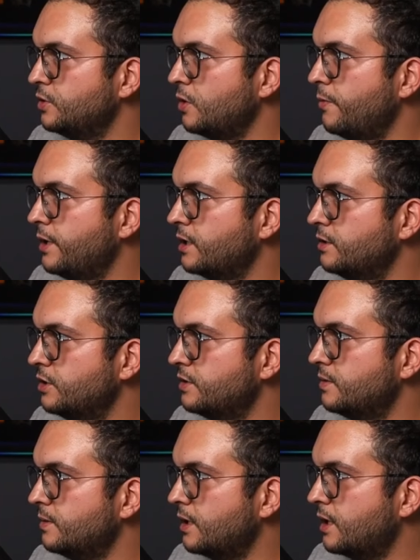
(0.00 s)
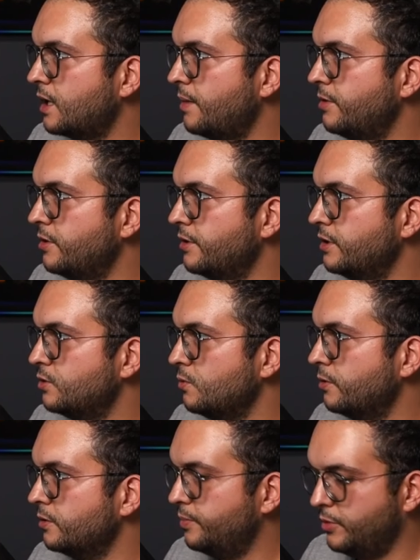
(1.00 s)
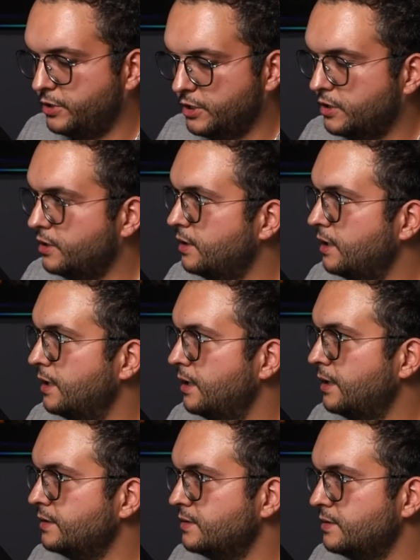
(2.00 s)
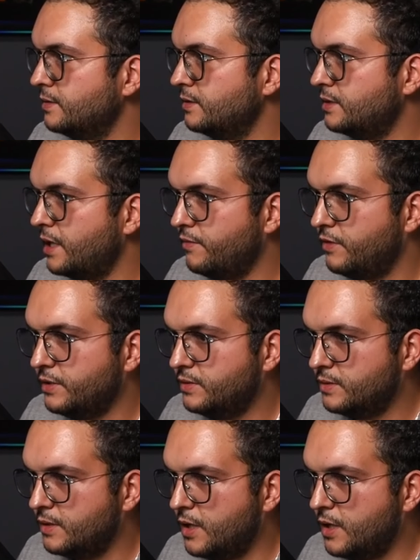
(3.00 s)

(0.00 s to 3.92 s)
So we can just come here into world partition. Let's save this.